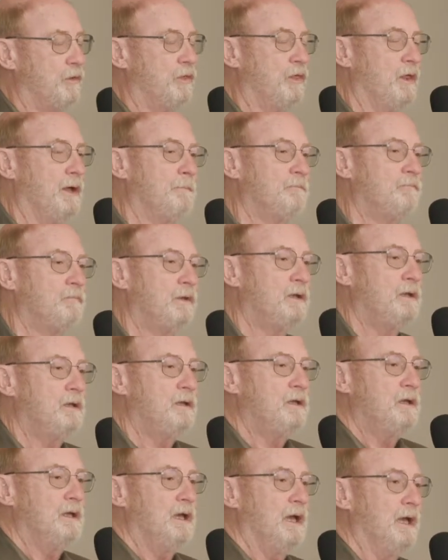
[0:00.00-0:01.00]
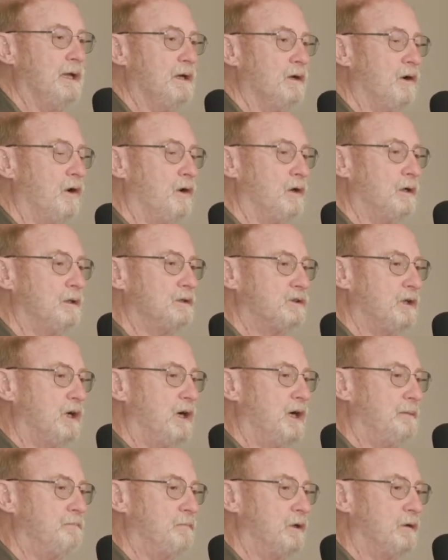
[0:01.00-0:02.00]
with them? And our
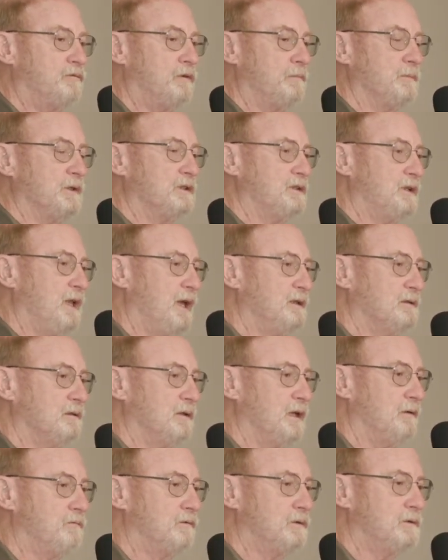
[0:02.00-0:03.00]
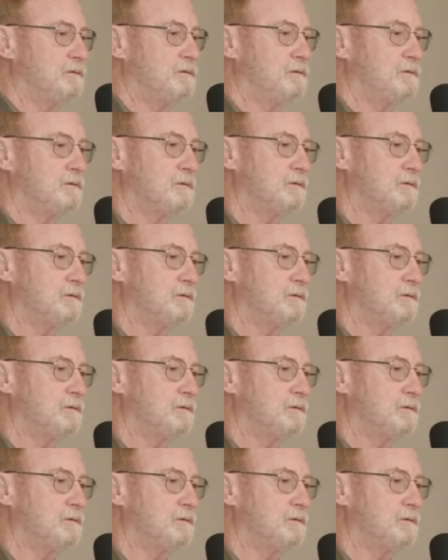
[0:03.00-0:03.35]
job from the state level,